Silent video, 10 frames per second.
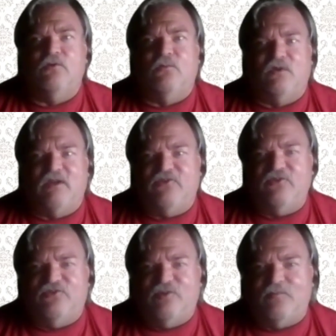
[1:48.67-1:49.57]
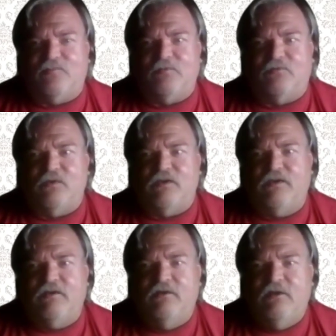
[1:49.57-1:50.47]
the relationships
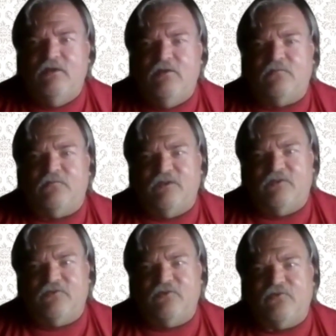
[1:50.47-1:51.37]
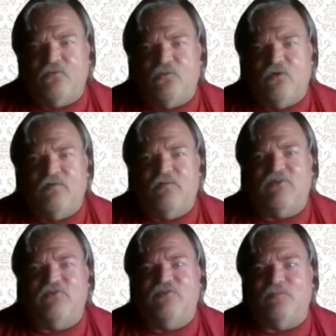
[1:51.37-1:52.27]
between the features or
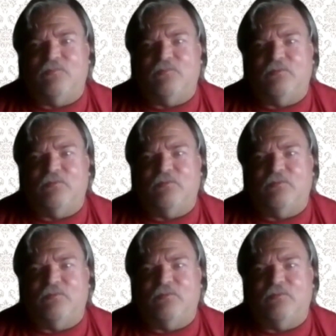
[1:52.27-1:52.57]
relationships